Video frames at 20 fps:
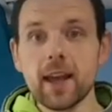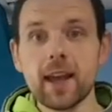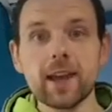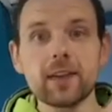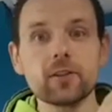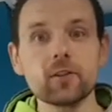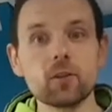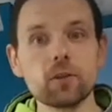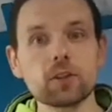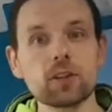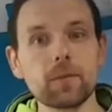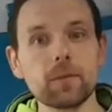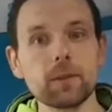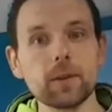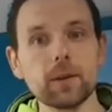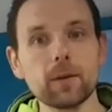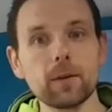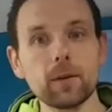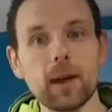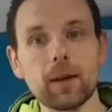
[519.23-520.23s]
it's not
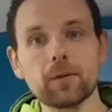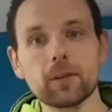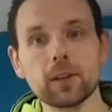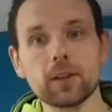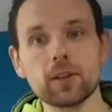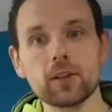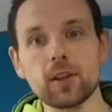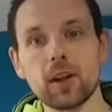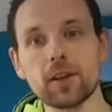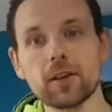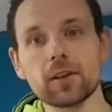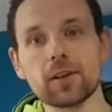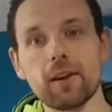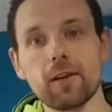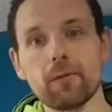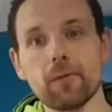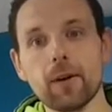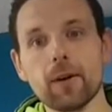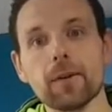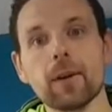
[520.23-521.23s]
something you have to concern
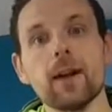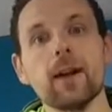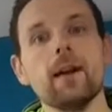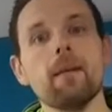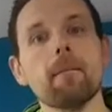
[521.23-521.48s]
yourself with.